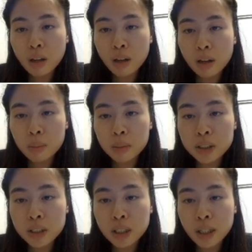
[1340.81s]
um,
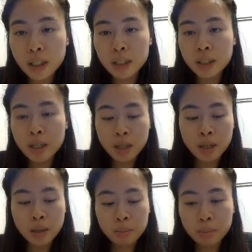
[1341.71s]
let's say,
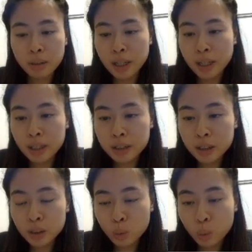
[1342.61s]

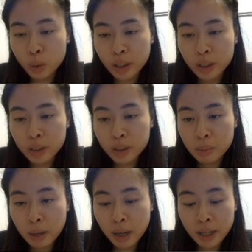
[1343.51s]
plans with
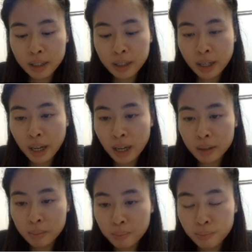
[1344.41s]
my cat.
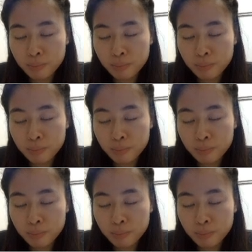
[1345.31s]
